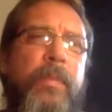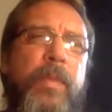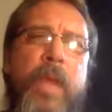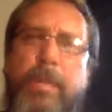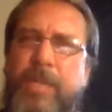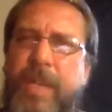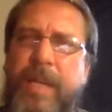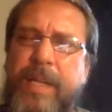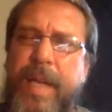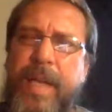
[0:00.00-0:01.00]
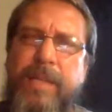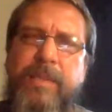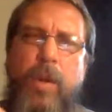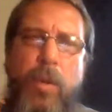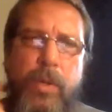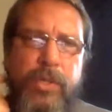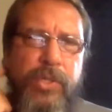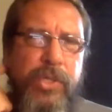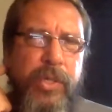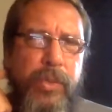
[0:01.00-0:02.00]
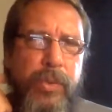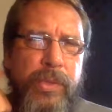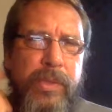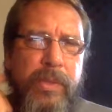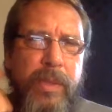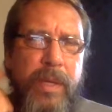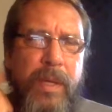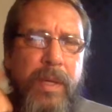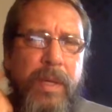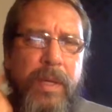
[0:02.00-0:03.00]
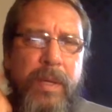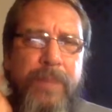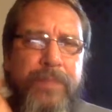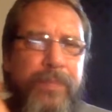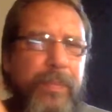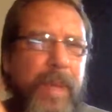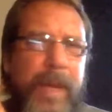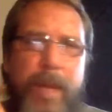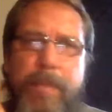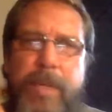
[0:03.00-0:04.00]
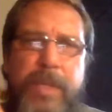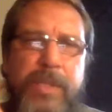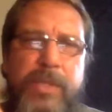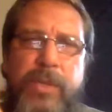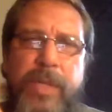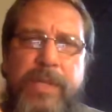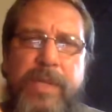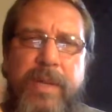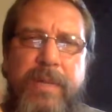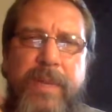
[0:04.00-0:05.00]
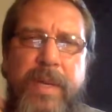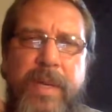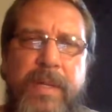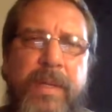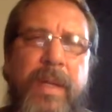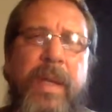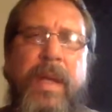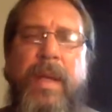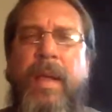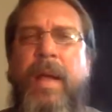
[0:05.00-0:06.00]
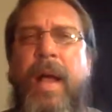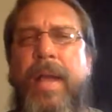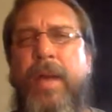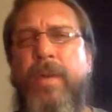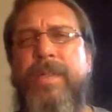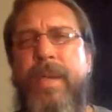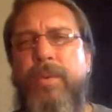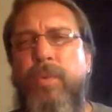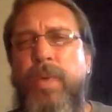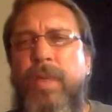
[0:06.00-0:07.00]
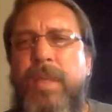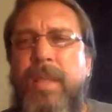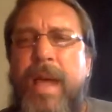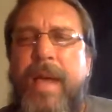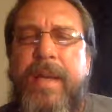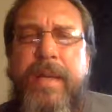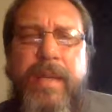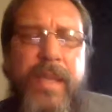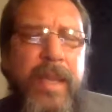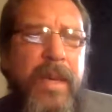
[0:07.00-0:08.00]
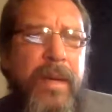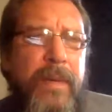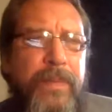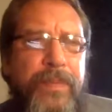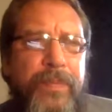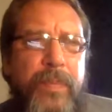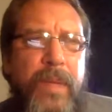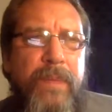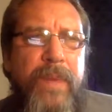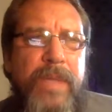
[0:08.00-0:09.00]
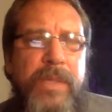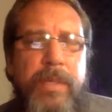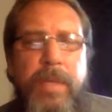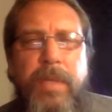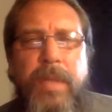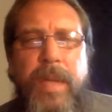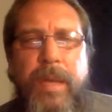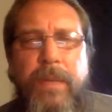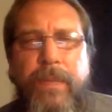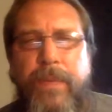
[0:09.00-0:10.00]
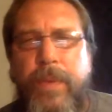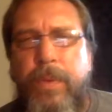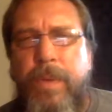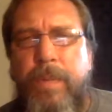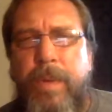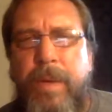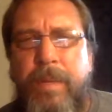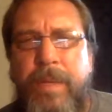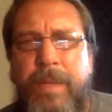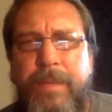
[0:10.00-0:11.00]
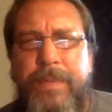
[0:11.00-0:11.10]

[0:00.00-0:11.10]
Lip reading: Number 10 cans, orange juice. I got a bunch of drink stuff in. I noticed I was really lacking in the vegetable and fruit department.